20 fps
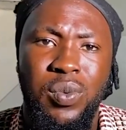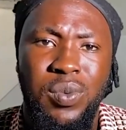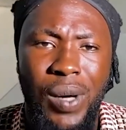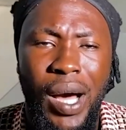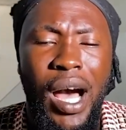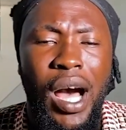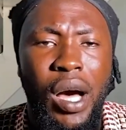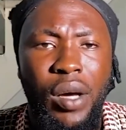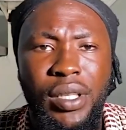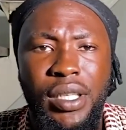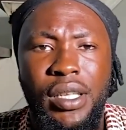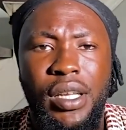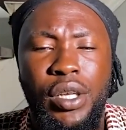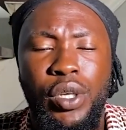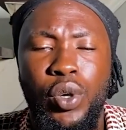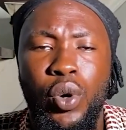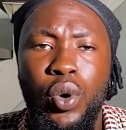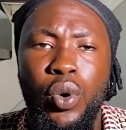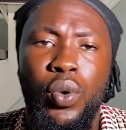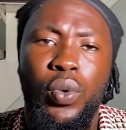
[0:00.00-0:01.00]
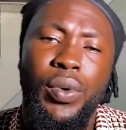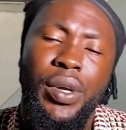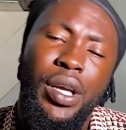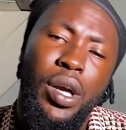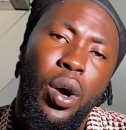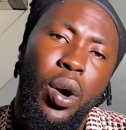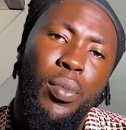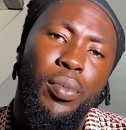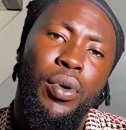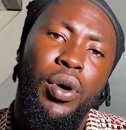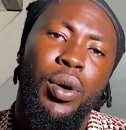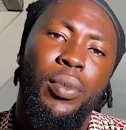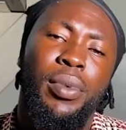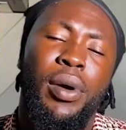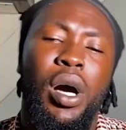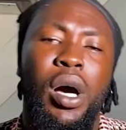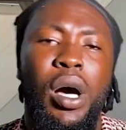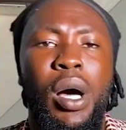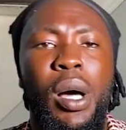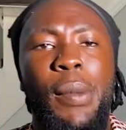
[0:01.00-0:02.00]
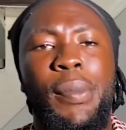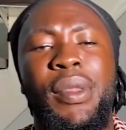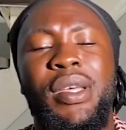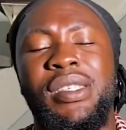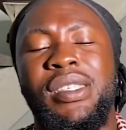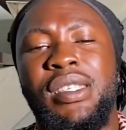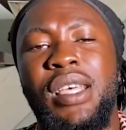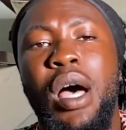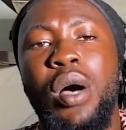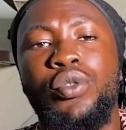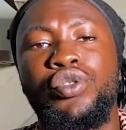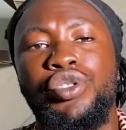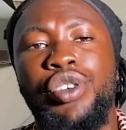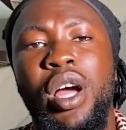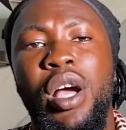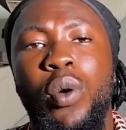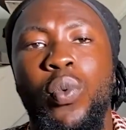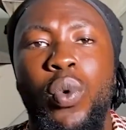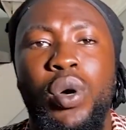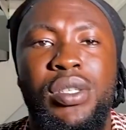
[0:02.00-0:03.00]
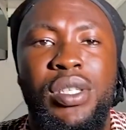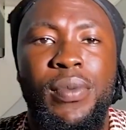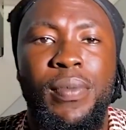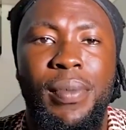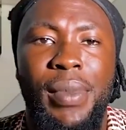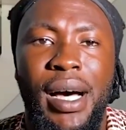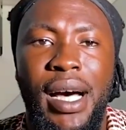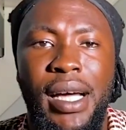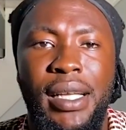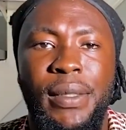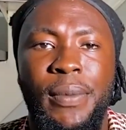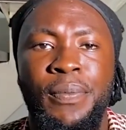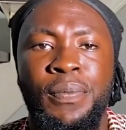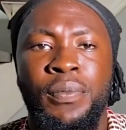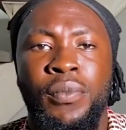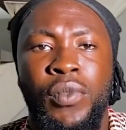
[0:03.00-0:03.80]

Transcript: How did it go with Cobweb? The soundtrack wasn't bad.